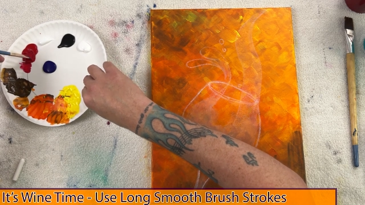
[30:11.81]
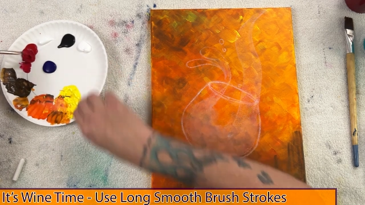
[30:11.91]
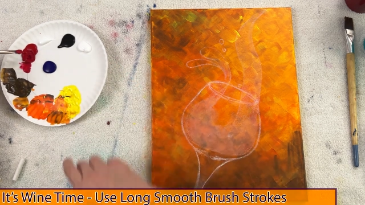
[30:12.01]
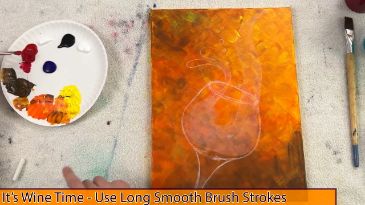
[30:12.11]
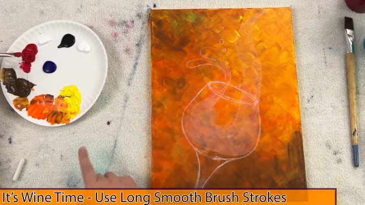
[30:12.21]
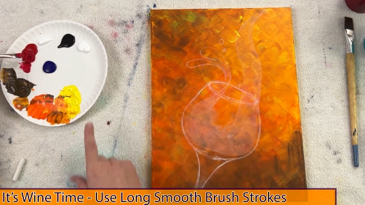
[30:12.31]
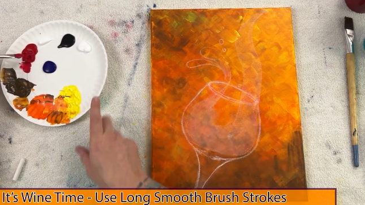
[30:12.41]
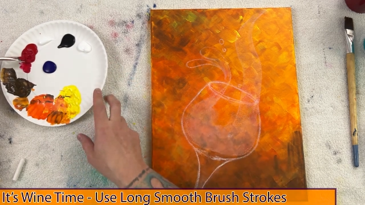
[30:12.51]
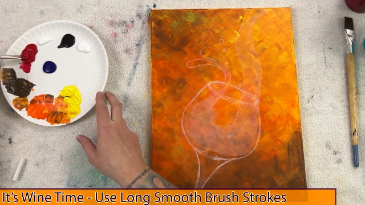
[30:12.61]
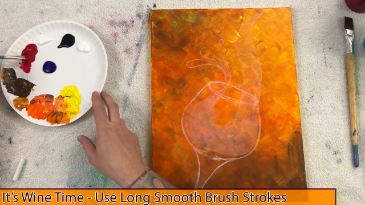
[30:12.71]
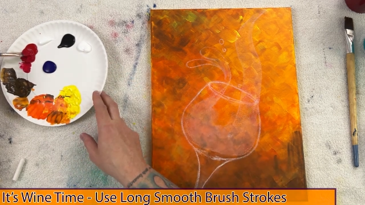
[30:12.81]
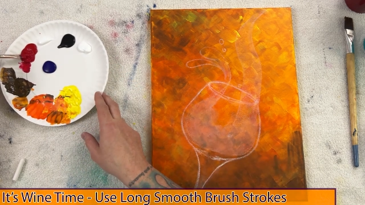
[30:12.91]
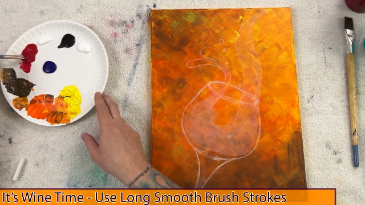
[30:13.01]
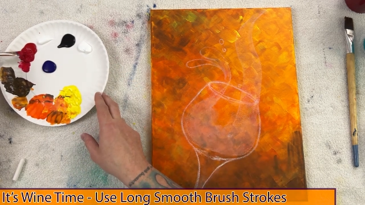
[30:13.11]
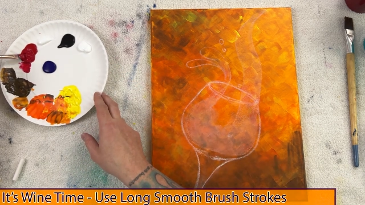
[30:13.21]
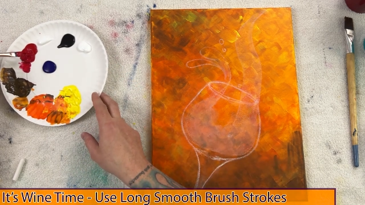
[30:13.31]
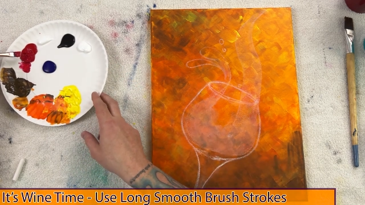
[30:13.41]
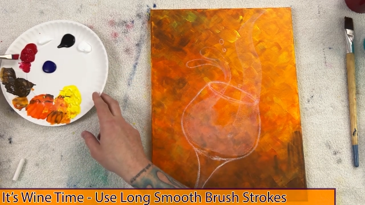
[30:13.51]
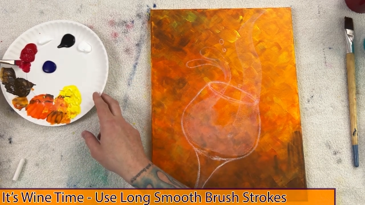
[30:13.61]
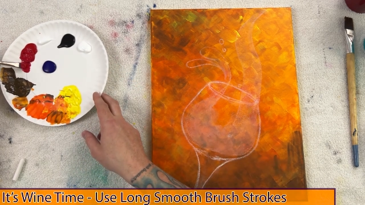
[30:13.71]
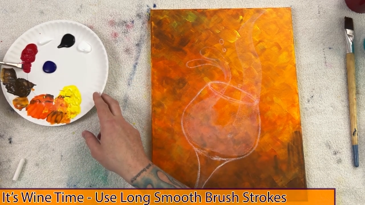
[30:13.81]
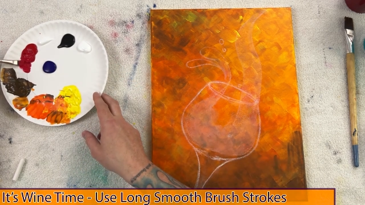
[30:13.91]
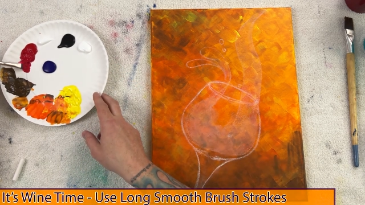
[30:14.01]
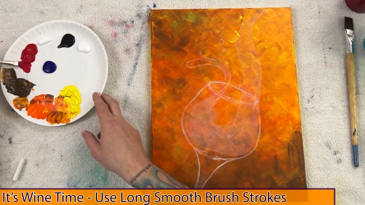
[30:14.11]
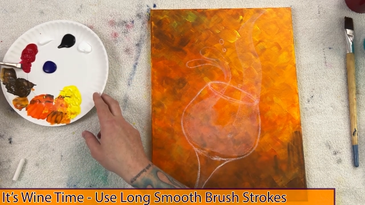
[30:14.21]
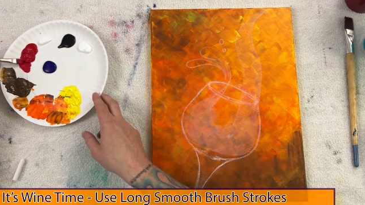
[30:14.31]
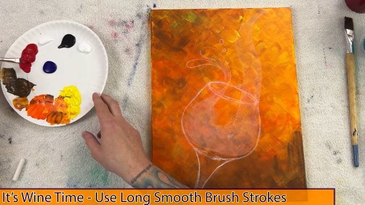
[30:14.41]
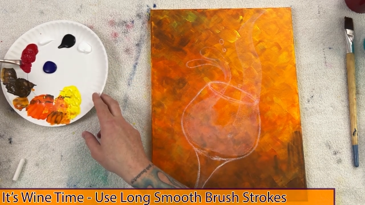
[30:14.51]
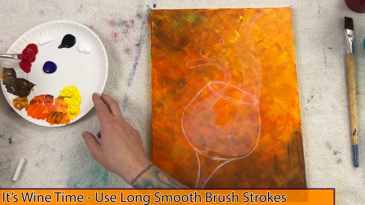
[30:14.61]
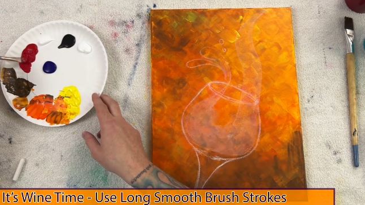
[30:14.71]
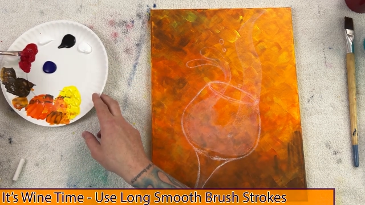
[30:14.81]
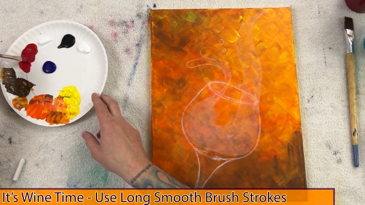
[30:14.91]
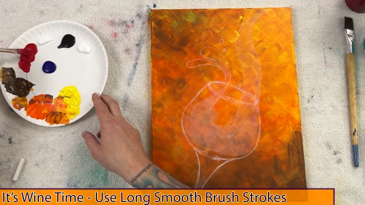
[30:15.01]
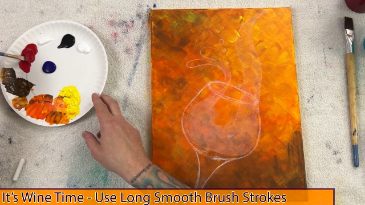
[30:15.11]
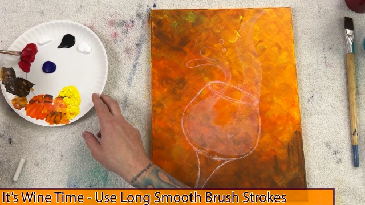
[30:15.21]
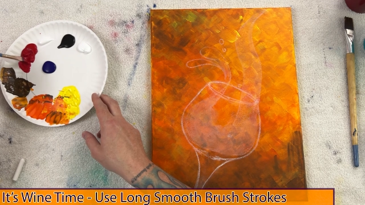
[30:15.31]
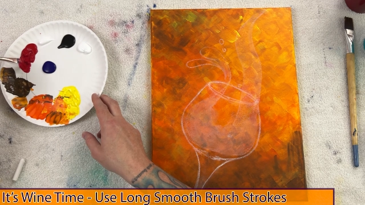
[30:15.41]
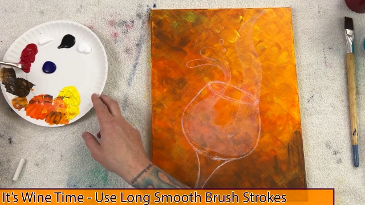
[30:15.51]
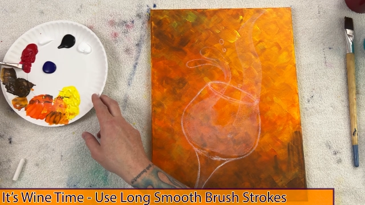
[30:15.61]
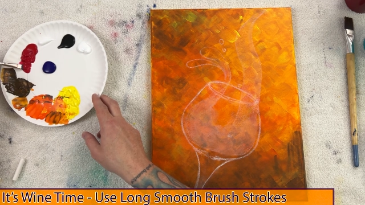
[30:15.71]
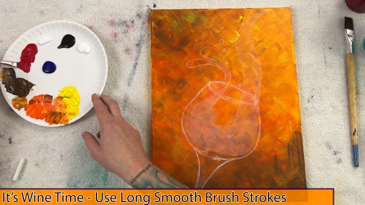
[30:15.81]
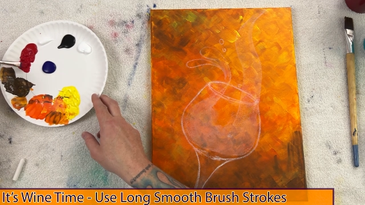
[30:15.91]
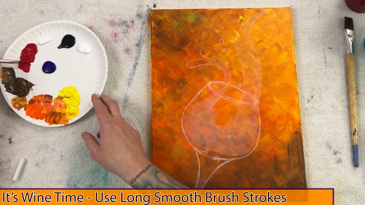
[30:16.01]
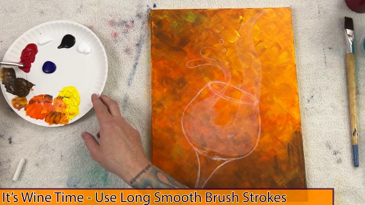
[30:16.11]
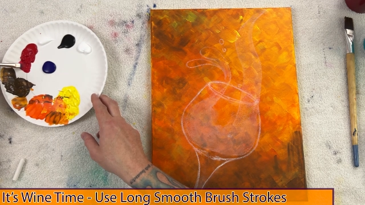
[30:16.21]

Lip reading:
(no speaker visible)